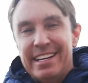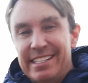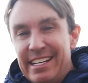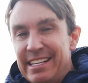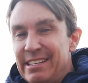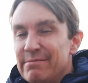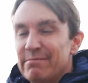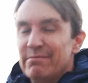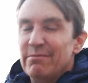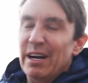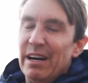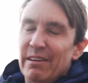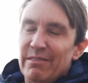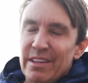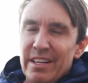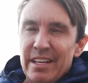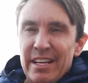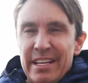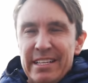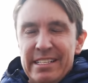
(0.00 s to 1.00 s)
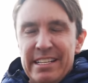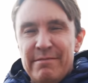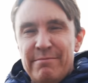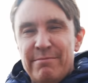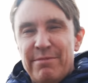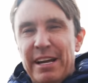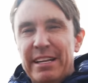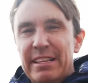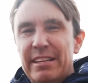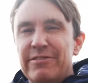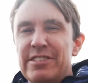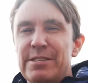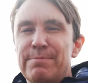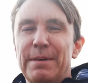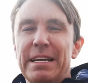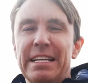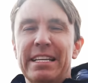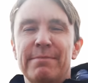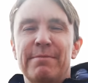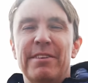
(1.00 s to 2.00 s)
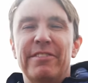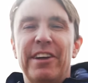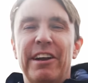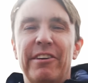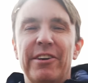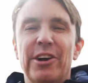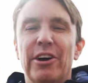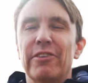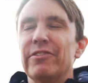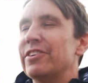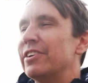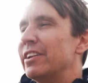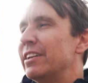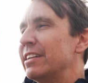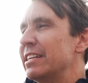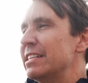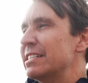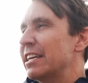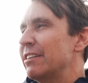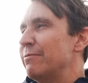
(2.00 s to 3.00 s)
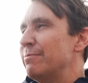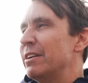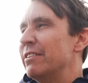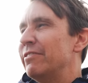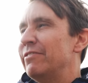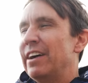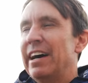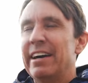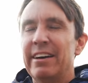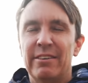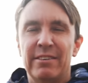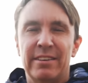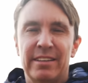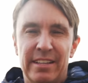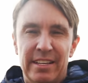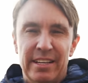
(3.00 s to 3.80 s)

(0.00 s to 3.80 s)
Didn't break the speed limit very often. He's given me a fail.